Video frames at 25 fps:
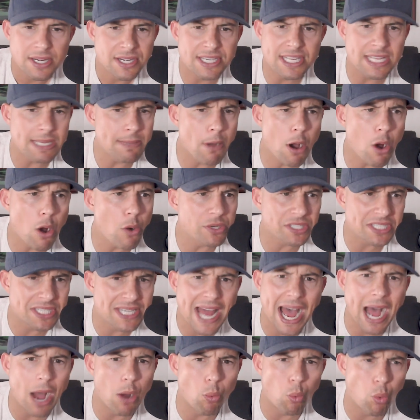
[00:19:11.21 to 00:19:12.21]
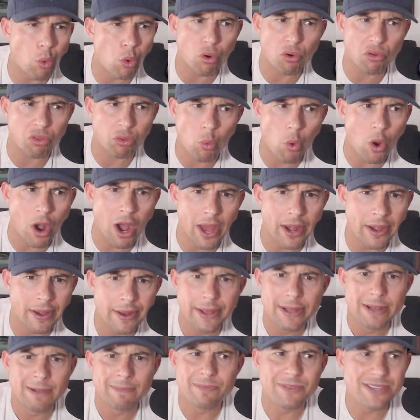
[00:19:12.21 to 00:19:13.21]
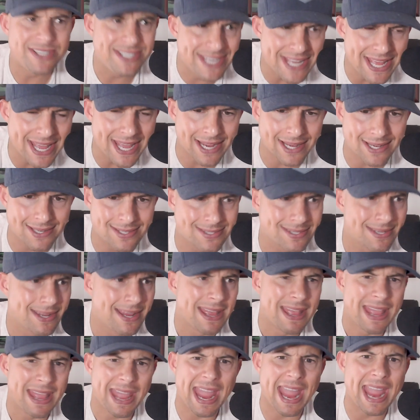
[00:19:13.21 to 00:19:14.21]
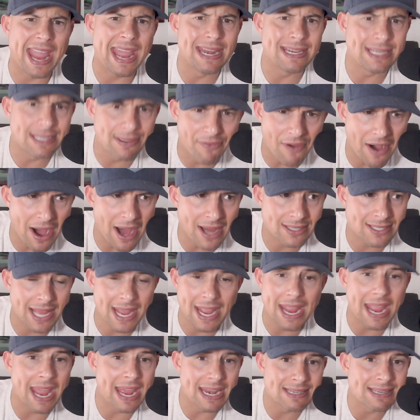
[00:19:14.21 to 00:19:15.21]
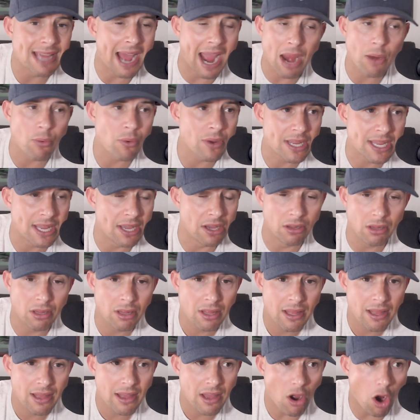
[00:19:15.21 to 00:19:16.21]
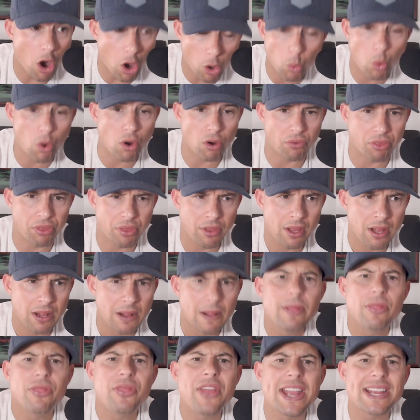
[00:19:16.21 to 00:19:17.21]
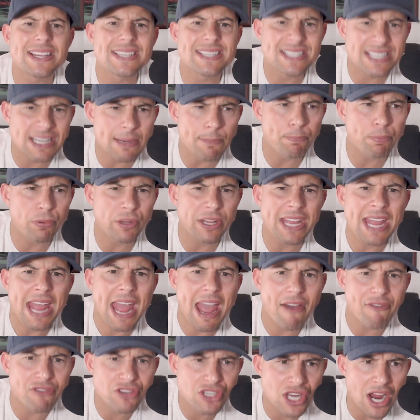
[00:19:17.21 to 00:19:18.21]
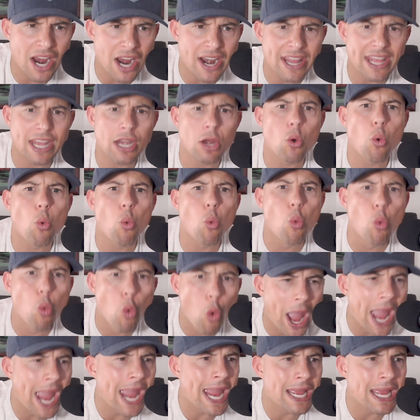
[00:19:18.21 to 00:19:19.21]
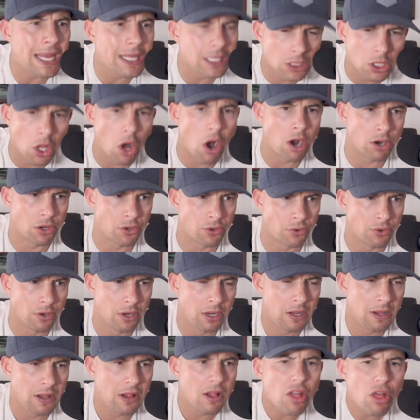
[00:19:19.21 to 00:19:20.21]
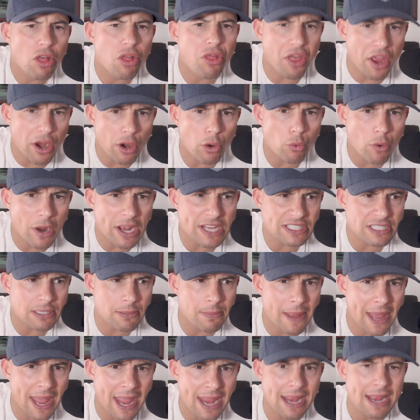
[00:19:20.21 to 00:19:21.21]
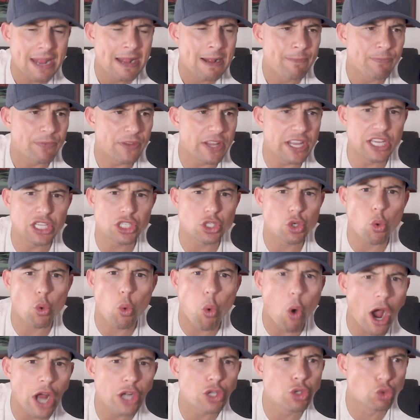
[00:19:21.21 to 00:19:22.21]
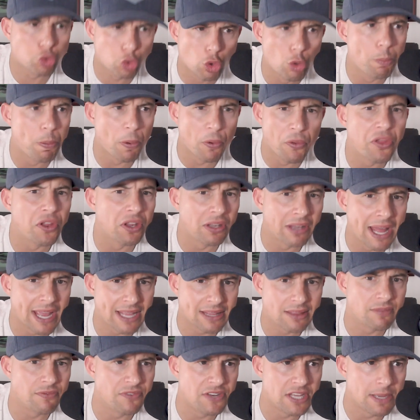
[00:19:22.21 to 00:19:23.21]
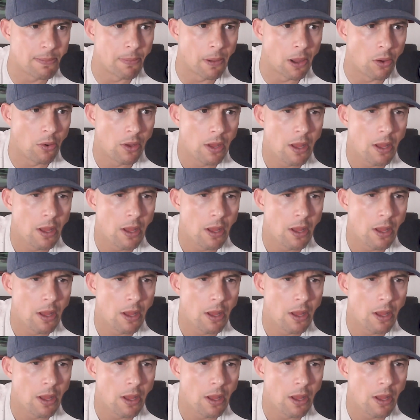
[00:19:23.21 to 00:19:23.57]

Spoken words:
Deebo is not worth what Diggs and Devontae and Tyreek Hill are worth. They simply have done it way longer. Their resume is quadruple the length of Deebo.